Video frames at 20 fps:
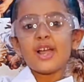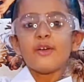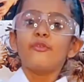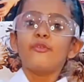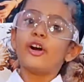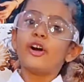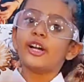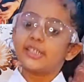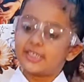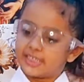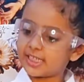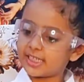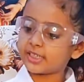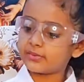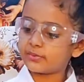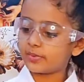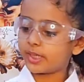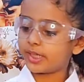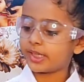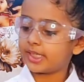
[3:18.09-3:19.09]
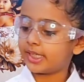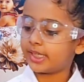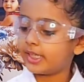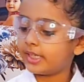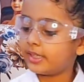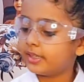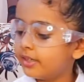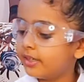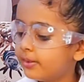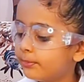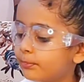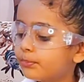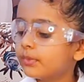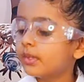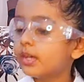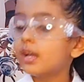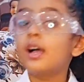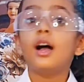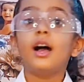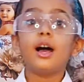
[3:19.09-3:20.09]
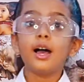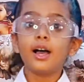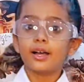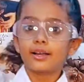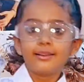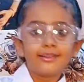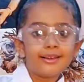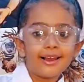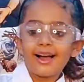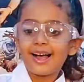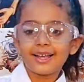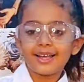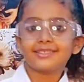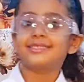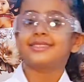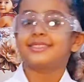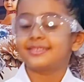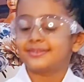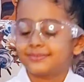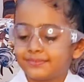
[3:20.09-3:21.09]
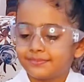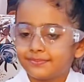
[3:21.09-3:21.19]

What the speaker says: For this we need a glass